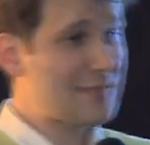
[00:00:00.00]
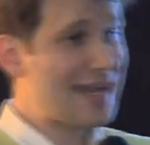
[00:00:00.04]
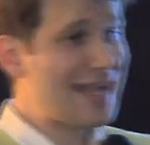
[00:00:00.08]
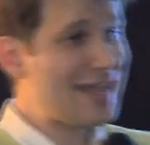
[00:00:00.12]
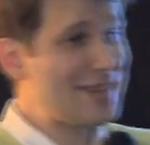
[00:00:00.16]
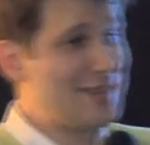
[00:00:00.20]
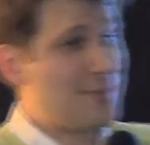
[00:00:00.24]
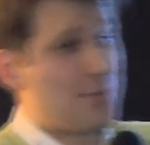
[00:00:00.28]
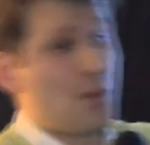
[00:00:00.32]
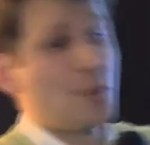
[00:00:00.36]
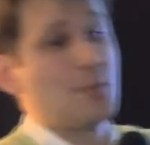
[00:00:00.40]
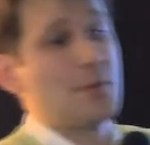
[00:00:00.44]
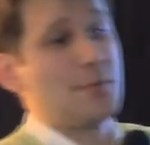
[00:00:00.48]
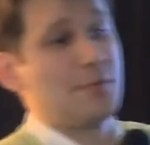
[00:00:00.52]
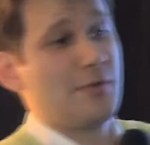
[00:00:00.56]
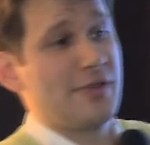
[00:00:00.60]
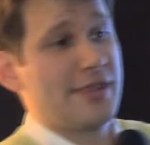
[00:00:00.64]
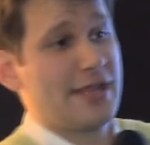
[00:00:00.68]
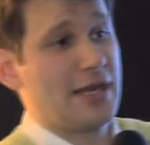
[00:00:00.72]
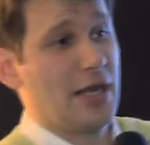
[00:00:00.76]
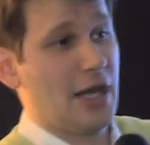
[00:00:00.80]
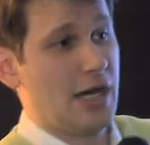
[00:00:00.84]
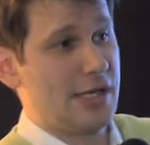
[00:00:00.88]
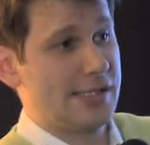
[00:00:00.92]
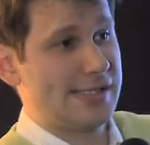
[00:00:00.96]
The problem
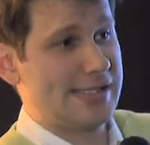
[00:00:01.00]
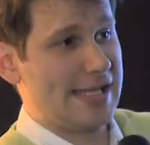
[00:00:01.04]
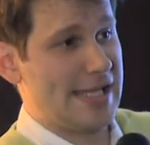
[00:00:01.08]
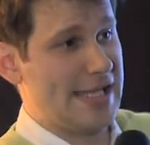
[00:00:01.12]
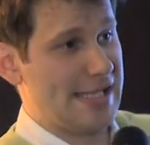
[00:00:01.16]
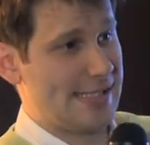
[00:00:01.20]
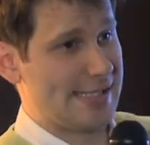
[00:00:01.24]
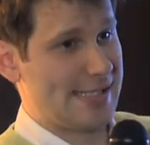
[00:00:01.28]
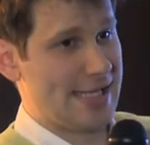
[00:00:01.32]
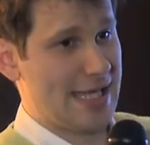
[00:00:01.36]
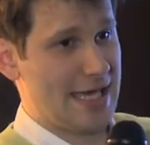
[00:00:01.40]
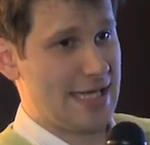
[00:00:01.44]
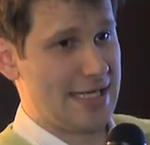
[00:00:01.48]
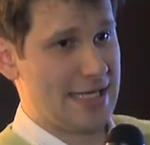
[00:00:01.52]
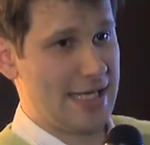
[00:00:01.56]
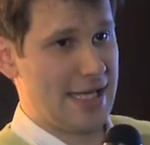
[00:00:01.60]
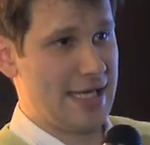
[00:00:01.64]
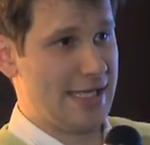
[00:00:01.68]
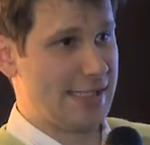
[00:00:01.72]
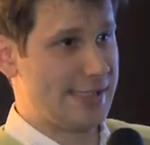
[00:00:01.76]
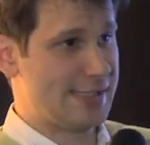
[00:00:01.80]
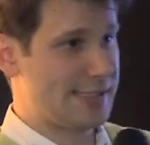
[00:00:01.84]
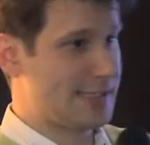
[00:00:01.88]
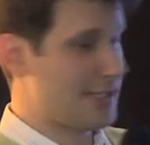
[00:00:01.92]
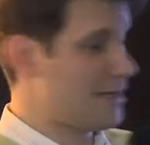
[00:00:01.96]
with glass is that it's